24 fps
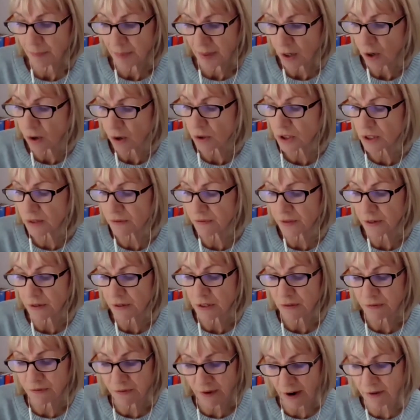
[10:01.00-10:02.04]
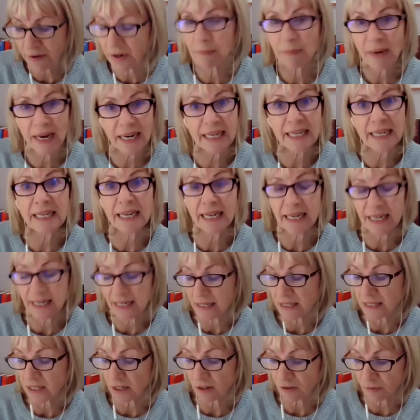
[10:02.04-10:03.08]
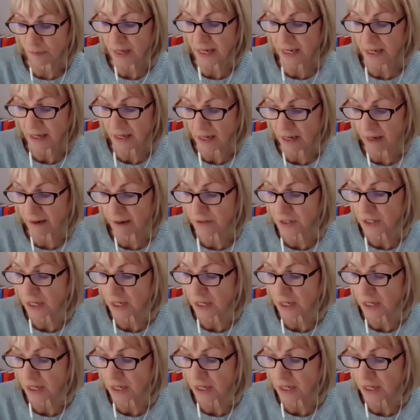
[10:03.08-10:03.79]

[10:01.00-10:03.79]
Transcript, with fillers: because of those very many years of being loved